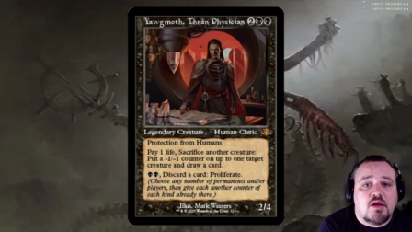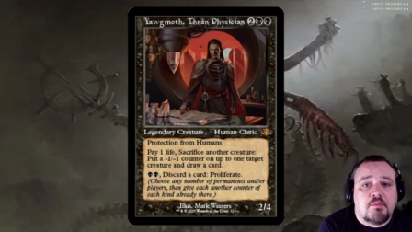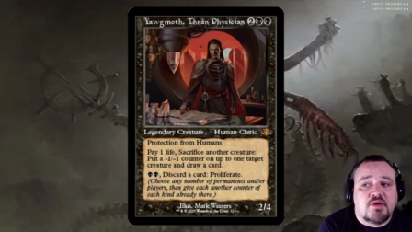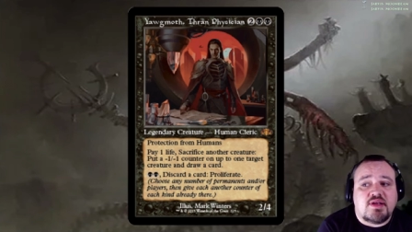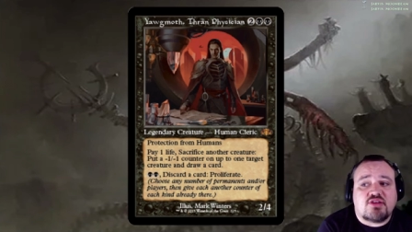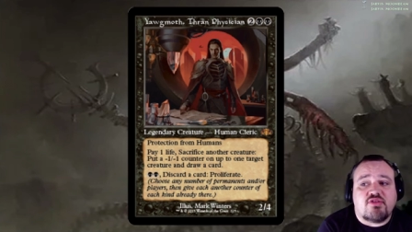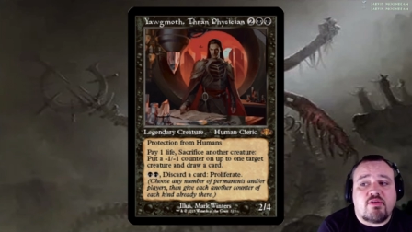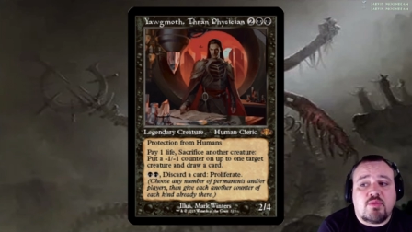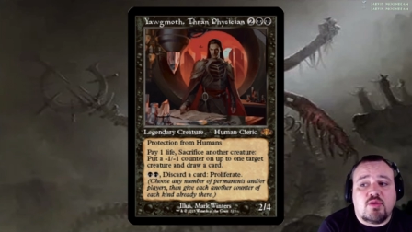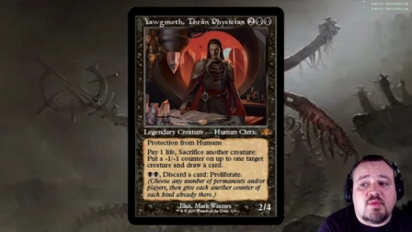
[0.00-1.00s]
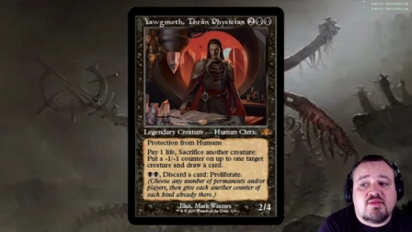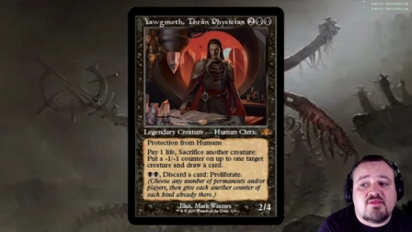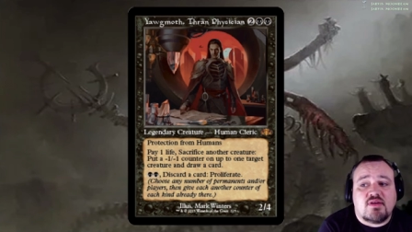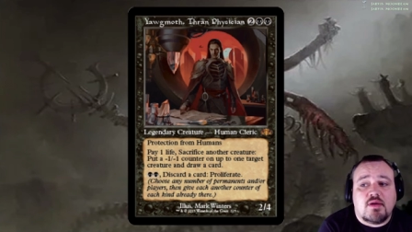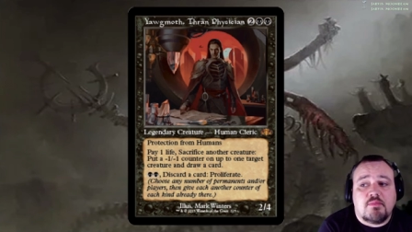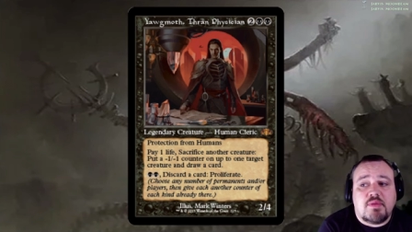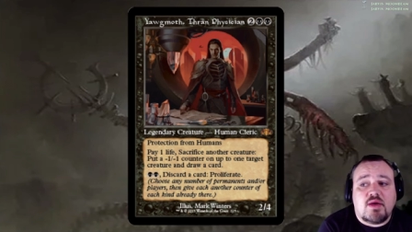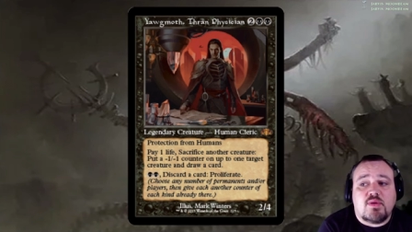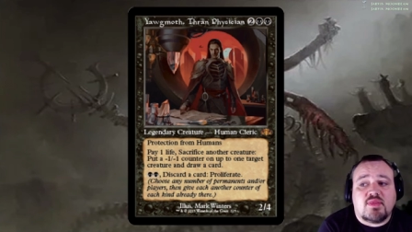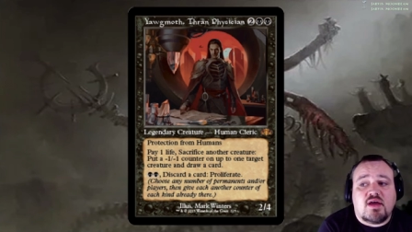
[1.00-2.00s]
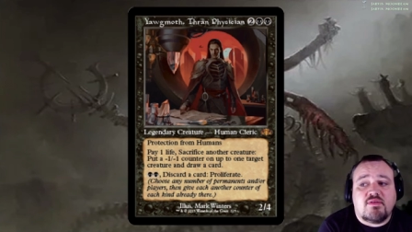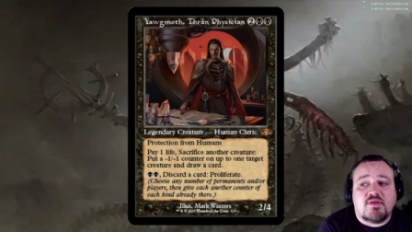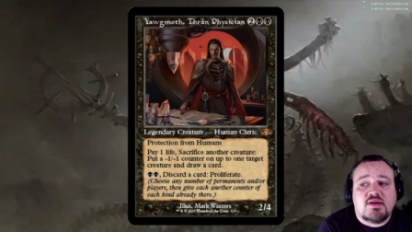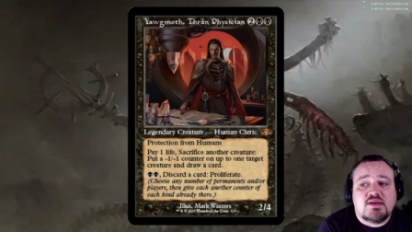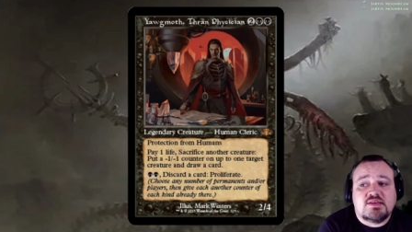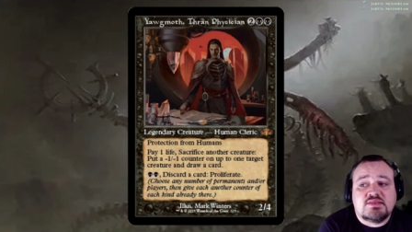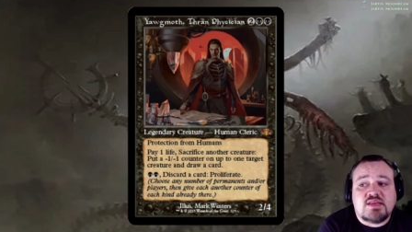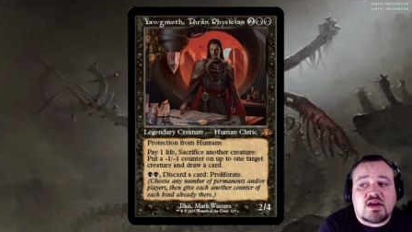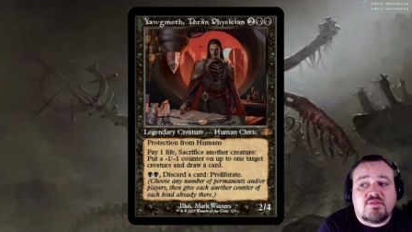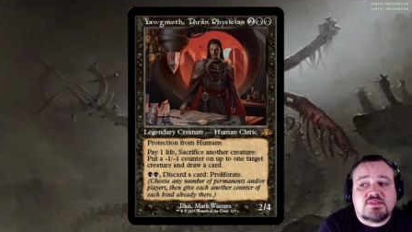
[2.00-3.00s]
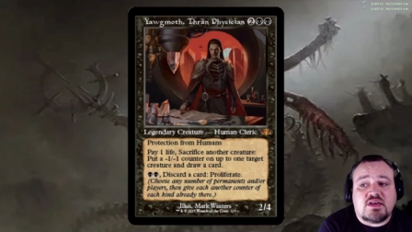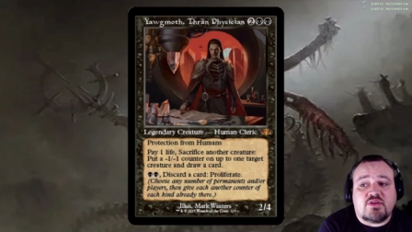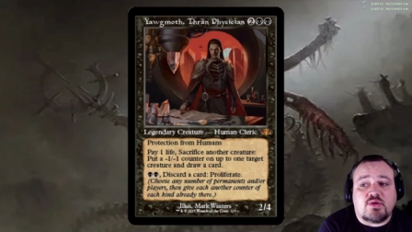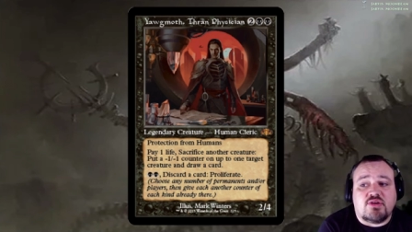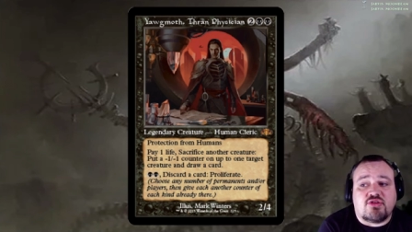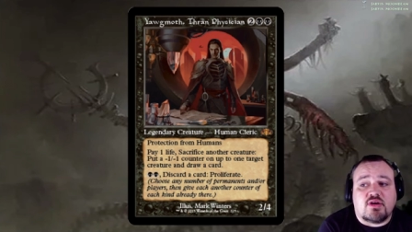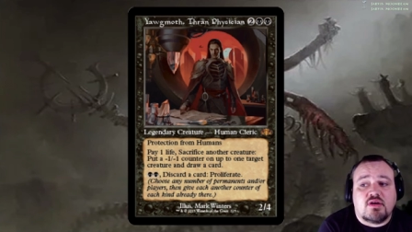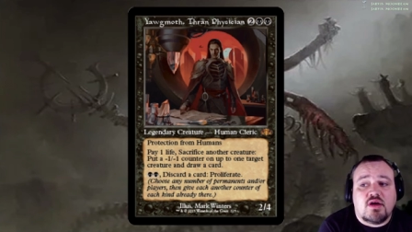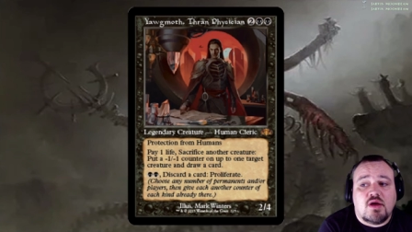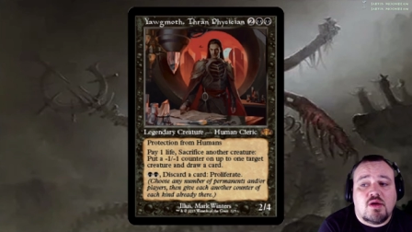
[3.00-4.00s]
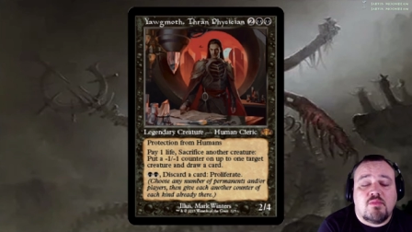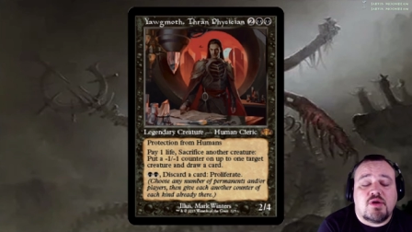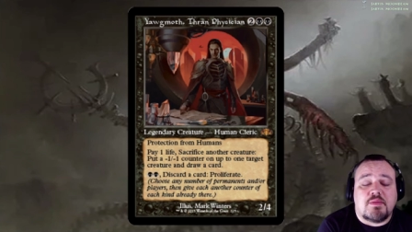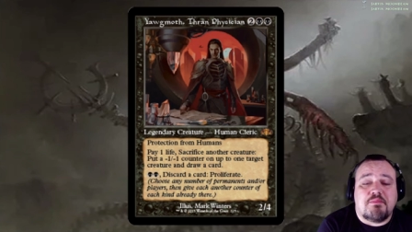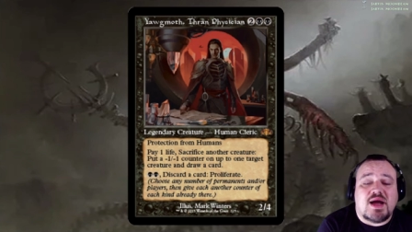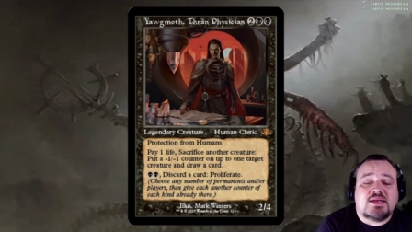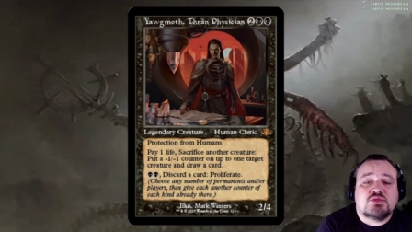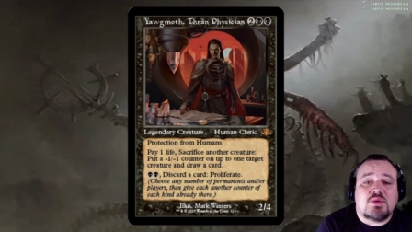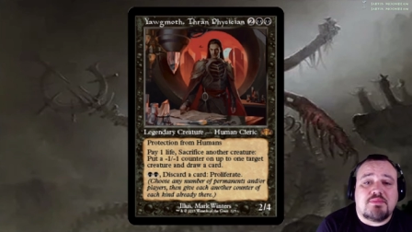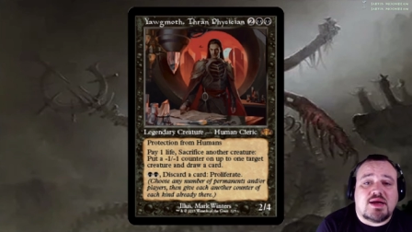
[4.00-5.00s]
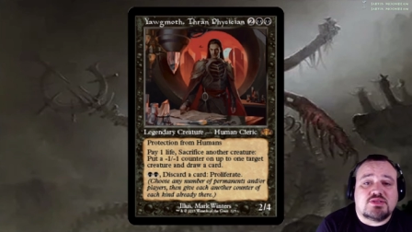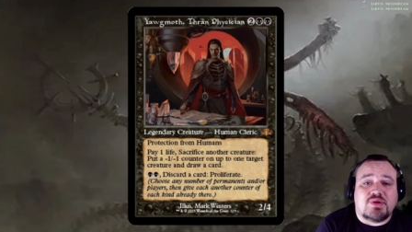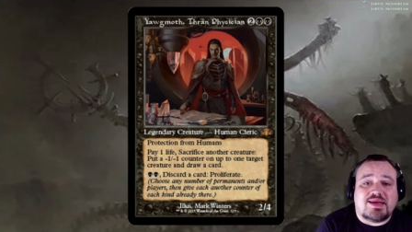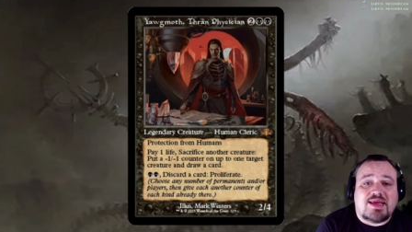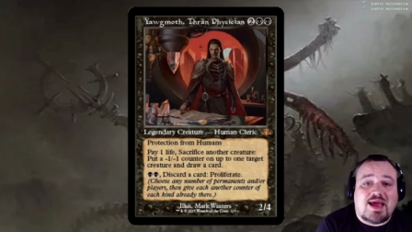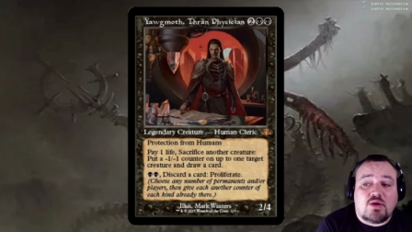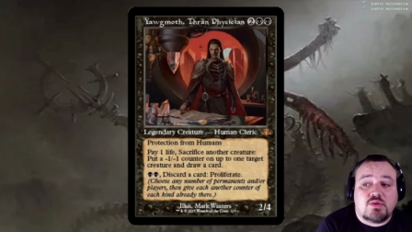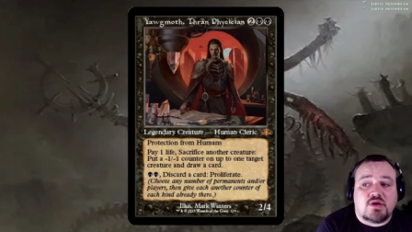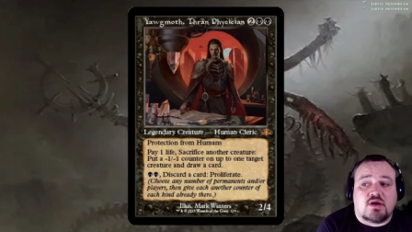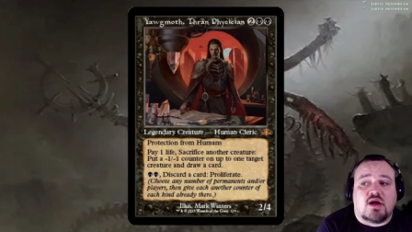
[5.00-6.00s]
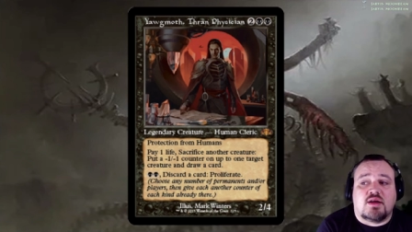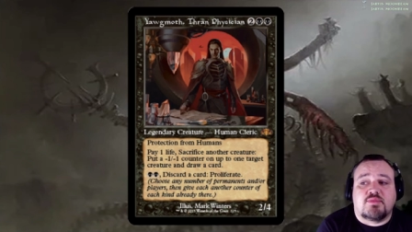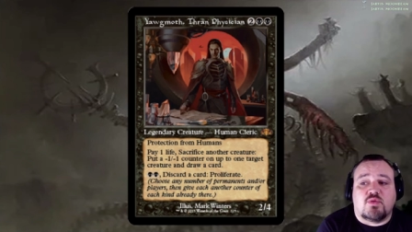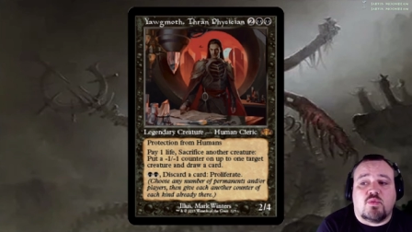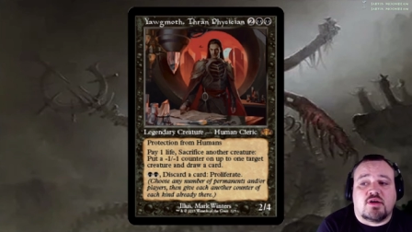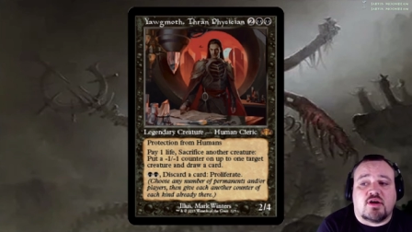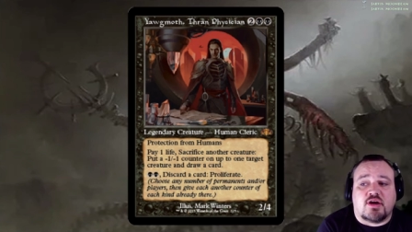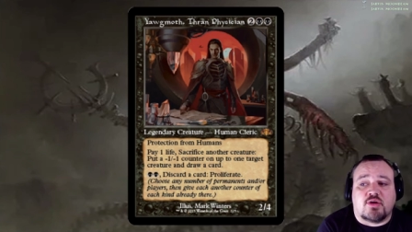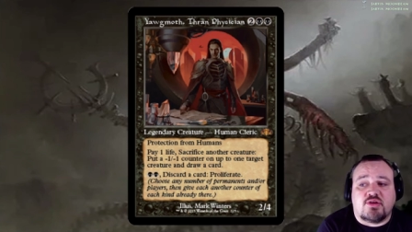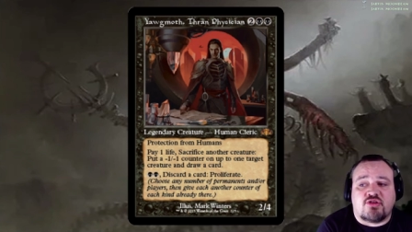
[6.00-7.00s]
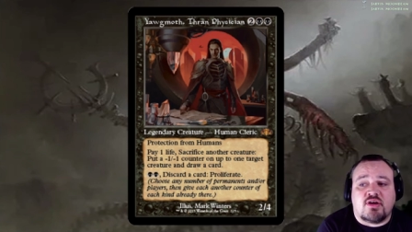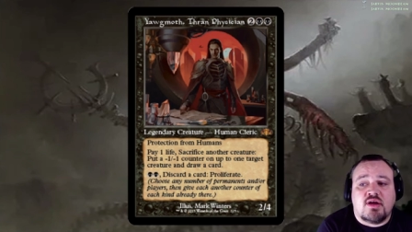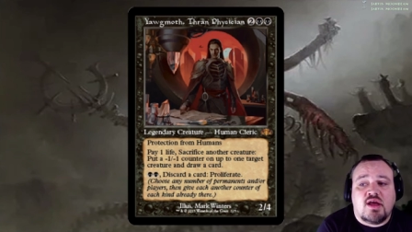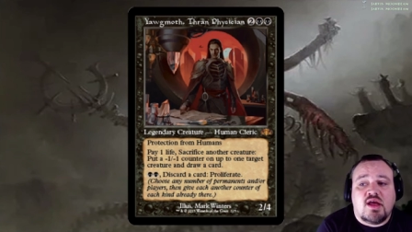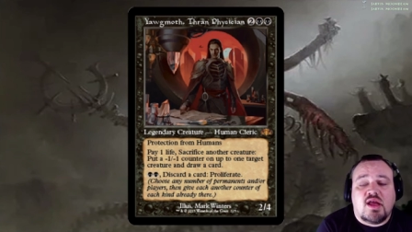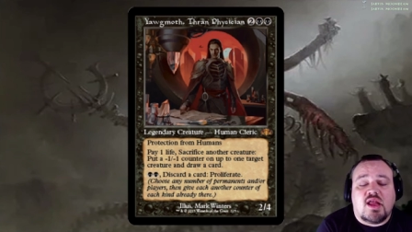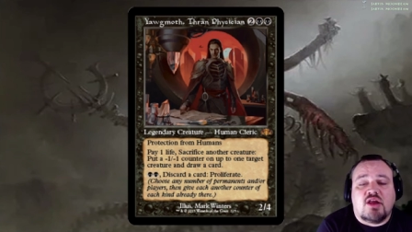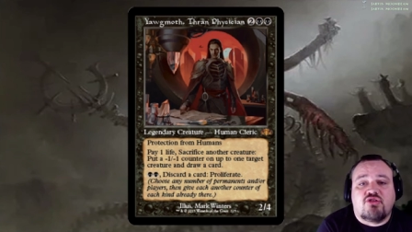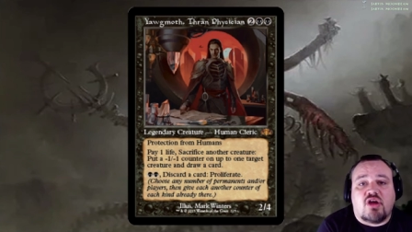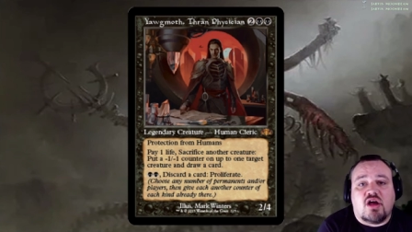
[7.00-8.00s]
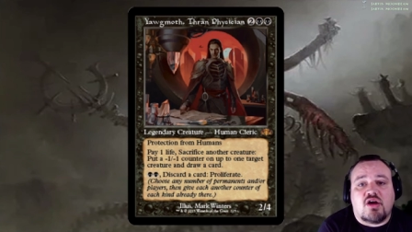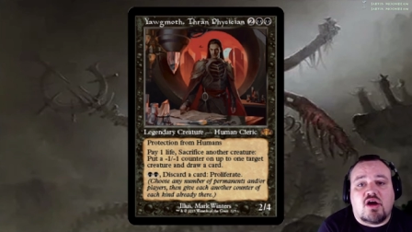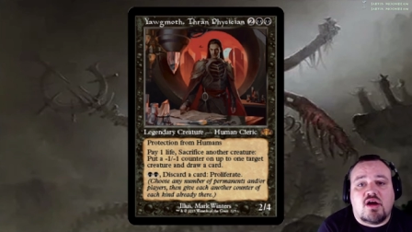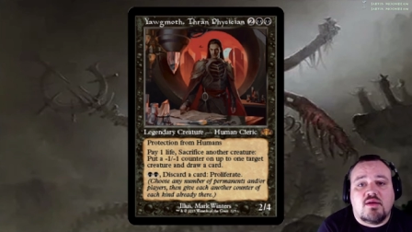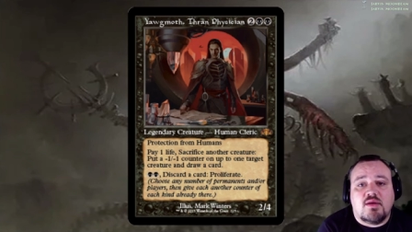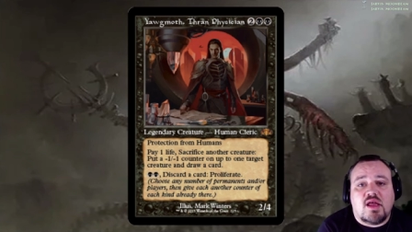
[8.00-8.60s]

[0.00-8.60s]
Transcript: Protection from humans, pay 1 life, sacrifice another creature, put a -1/-1 counter on up to 1 target creature, and draw a card.